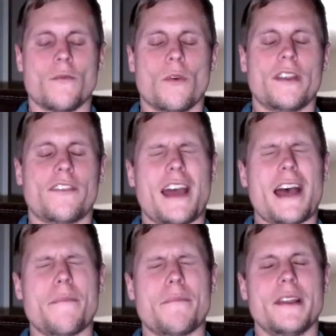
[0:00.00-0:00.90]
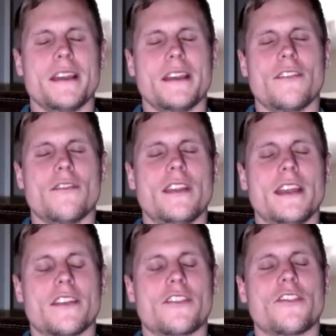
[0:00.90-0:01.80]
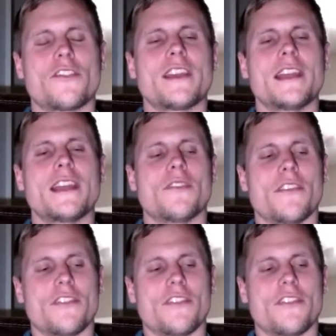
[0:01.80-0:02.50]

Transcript: what is happening is the extremes